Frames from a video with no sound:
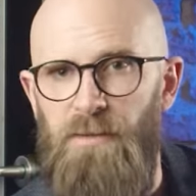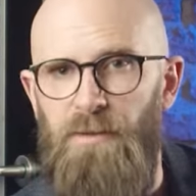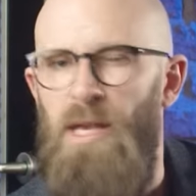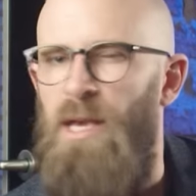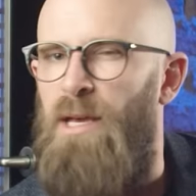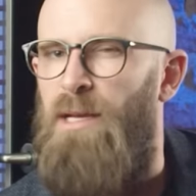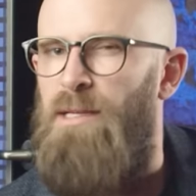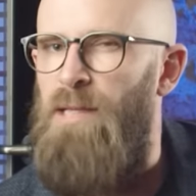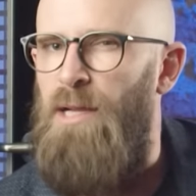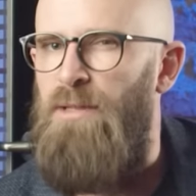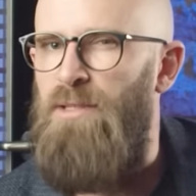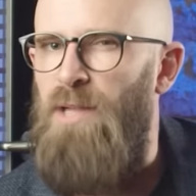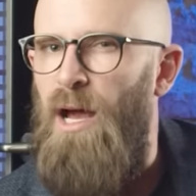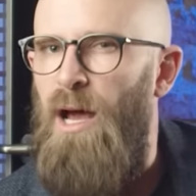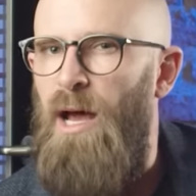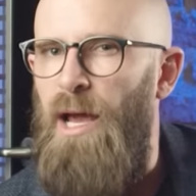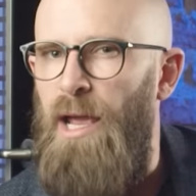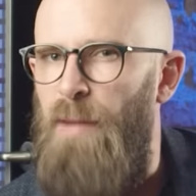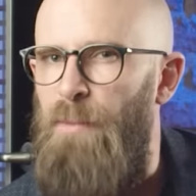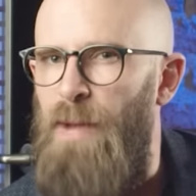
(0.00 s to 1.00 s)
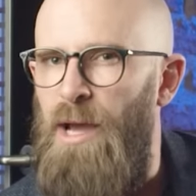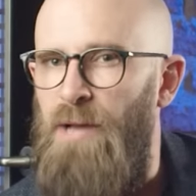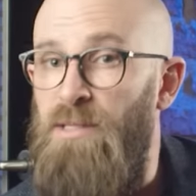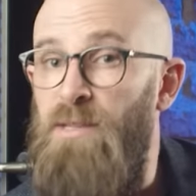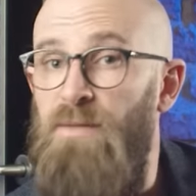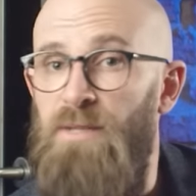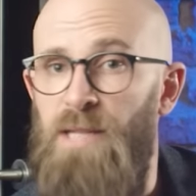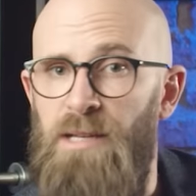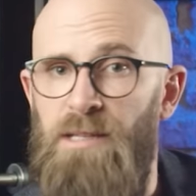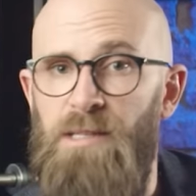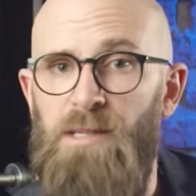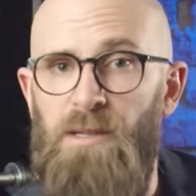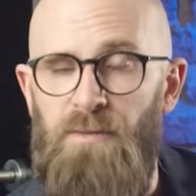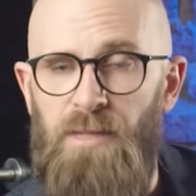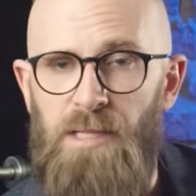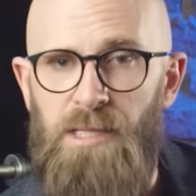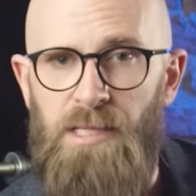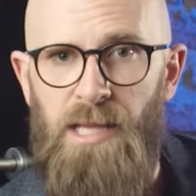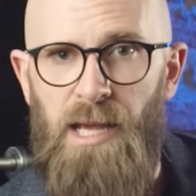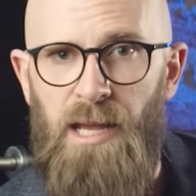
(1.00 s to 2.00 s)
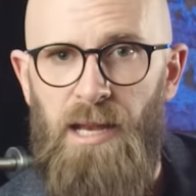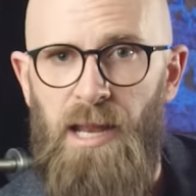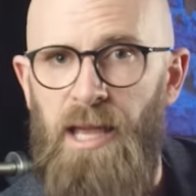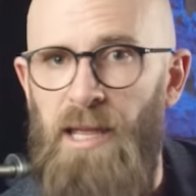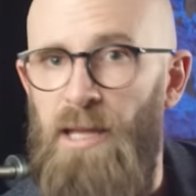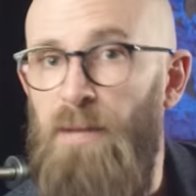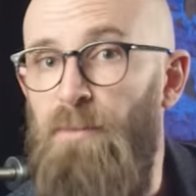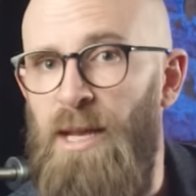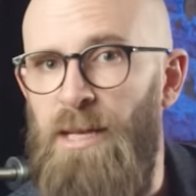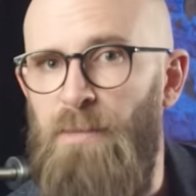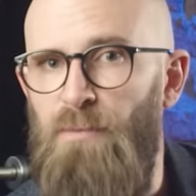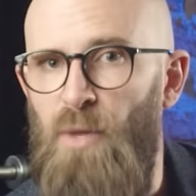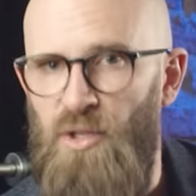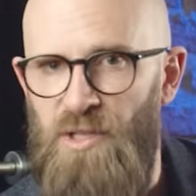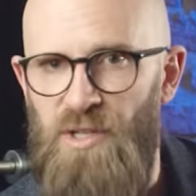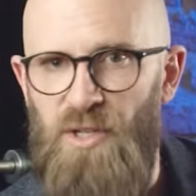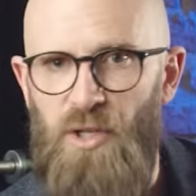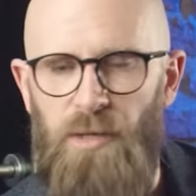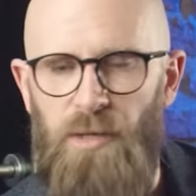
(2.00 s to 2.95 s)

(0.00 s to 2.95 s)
of such a high amount of Denisovan DNA in many modern